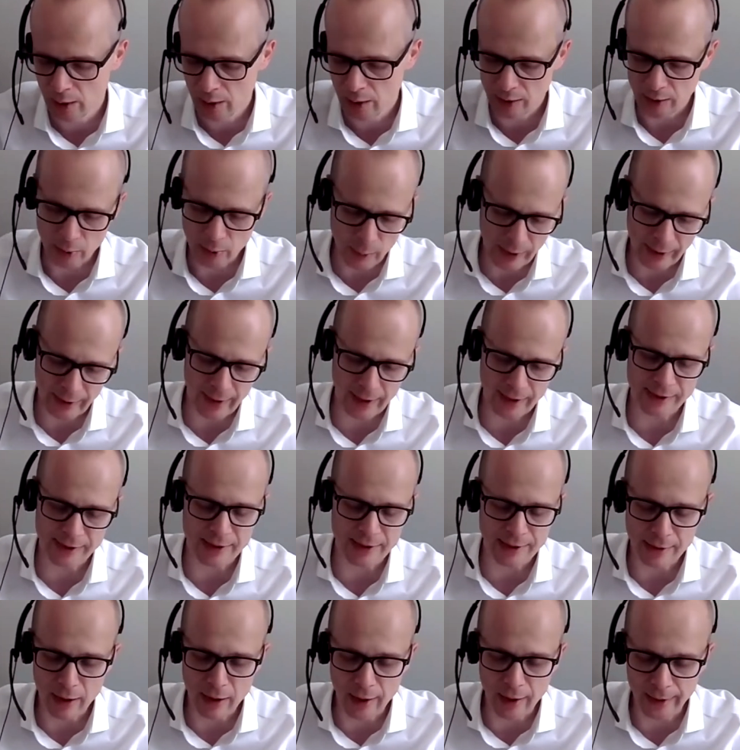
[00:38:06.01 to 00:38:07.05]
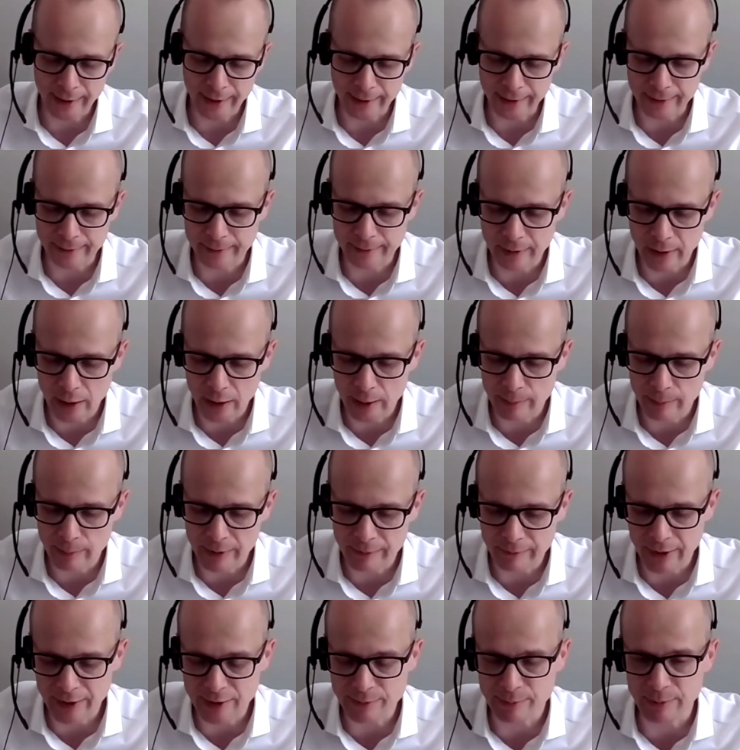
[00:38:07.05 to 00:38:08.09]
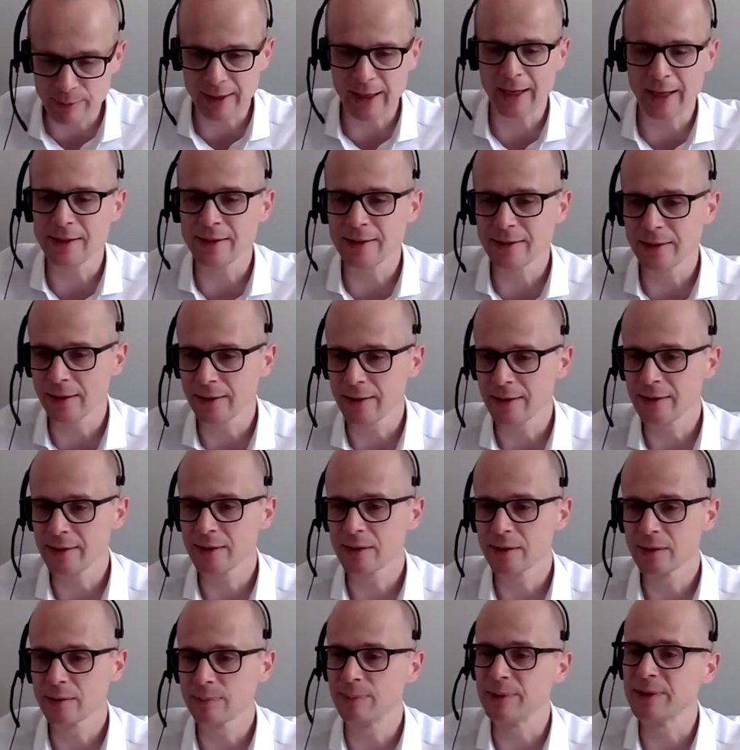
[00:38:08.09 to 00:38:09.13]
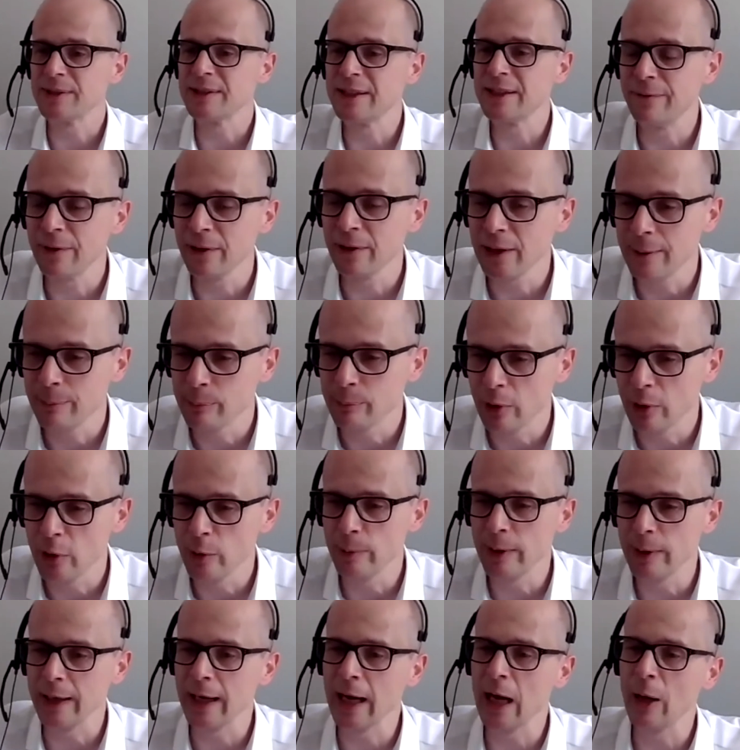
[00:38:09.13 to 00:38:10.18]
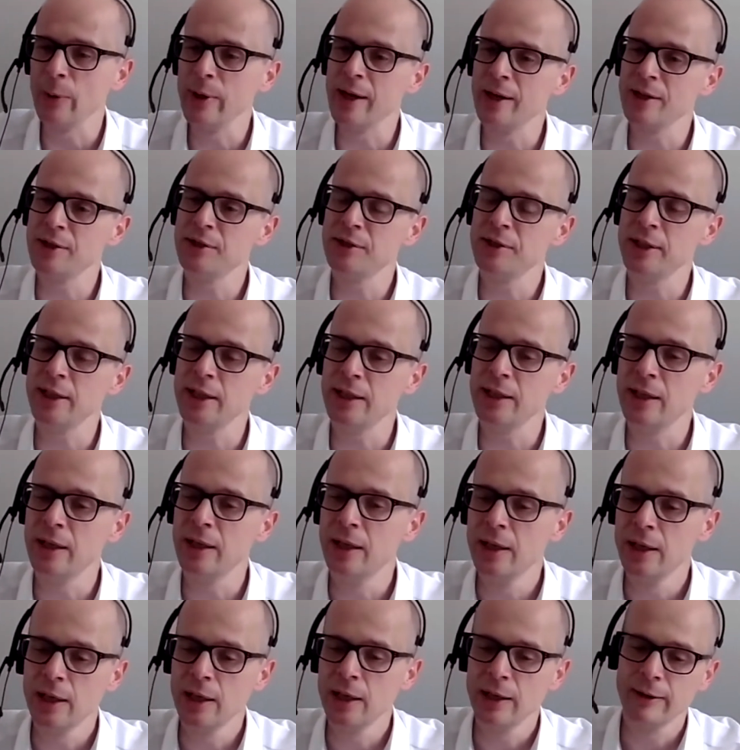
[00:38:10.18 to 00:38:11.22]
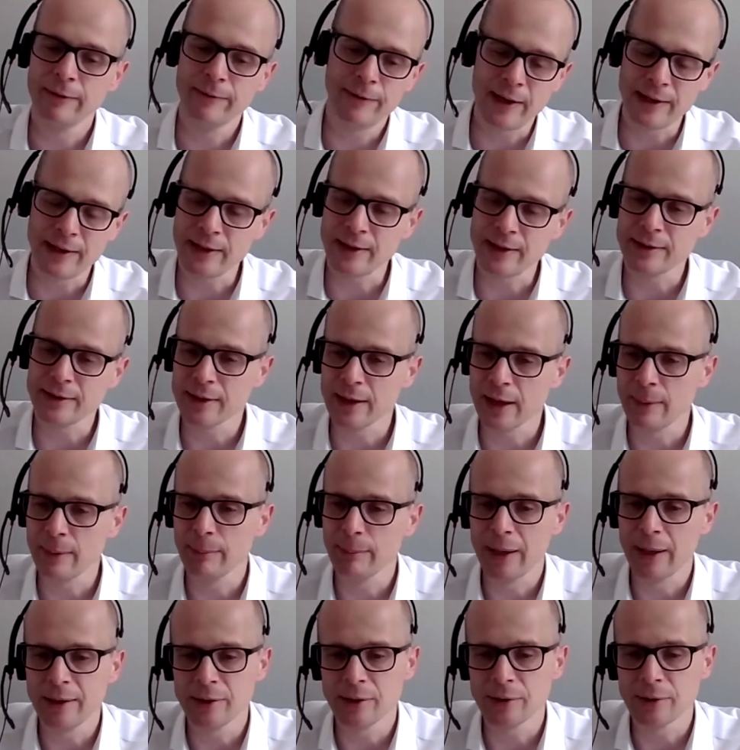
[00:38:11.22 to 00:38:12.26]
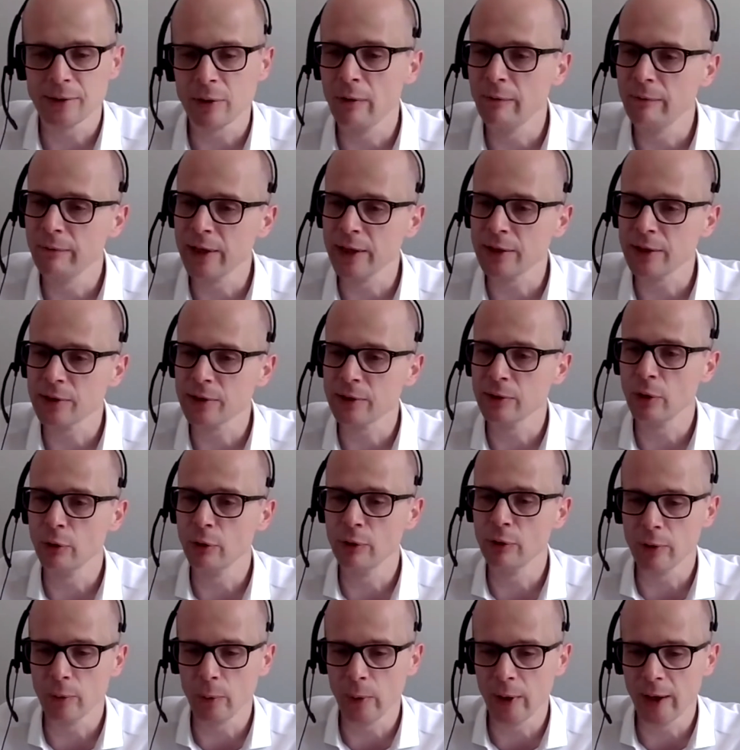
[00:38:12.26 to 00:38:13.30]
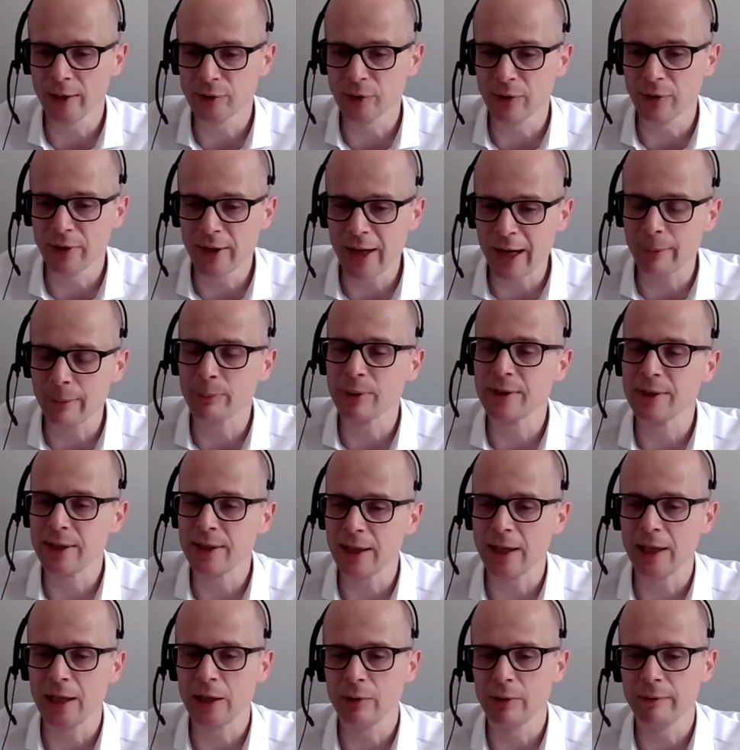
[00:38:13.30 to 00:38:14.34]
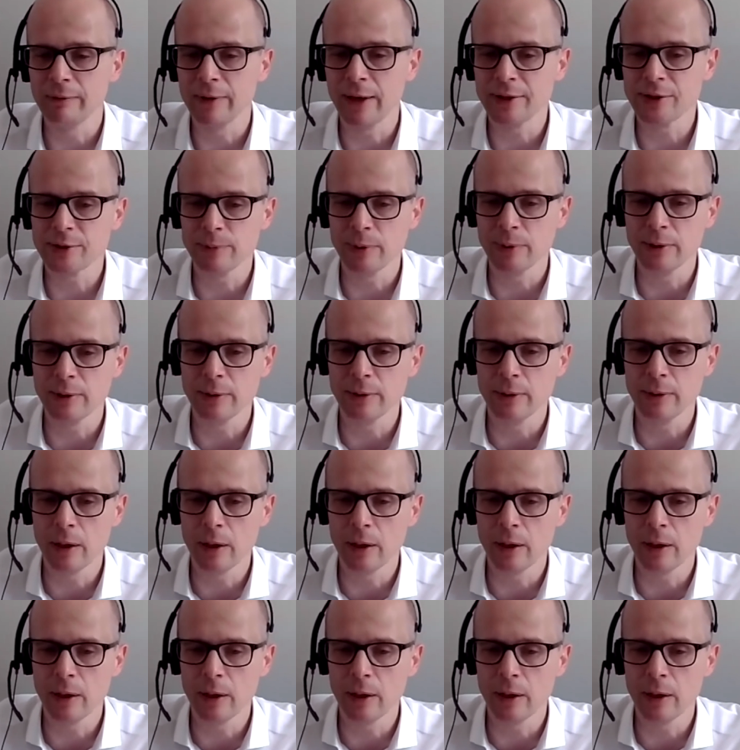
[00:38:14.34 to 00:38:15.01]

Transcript: We engaged in 9 investment case studies, specifically probing how ESG fed into that manager's conviction or otherwise on that particular investment.